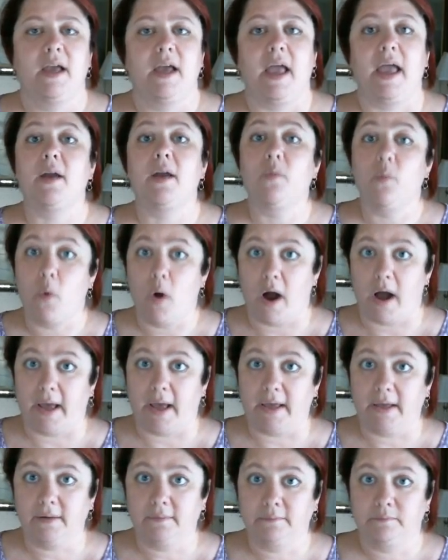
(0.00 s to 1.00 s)
And
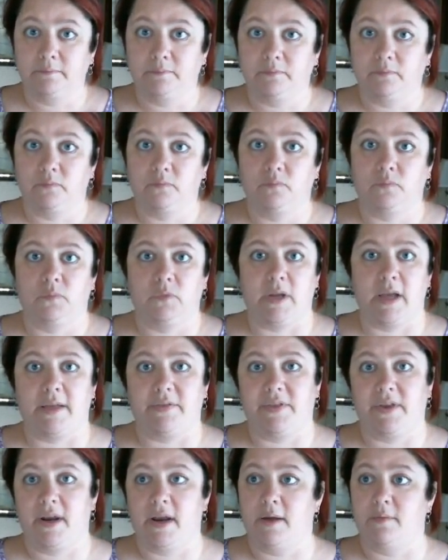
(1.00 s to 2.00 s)
why? Not
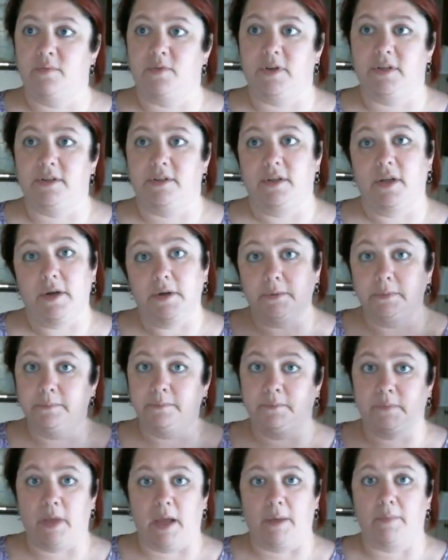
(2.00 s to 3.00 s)
that I'm just, oh,
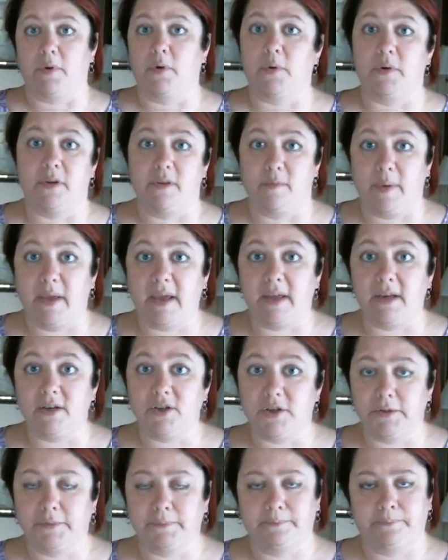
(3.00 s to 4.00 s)
I'm going to the
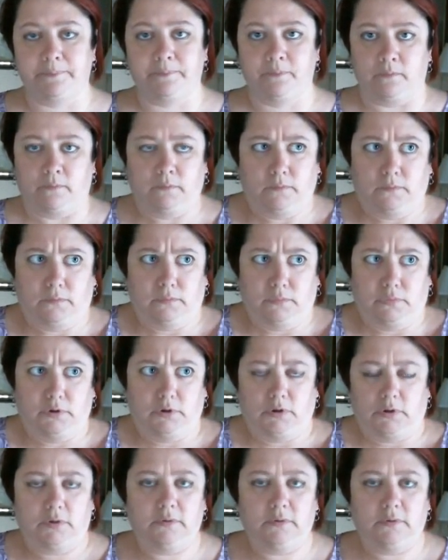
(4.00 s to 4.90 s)
beach. Blah,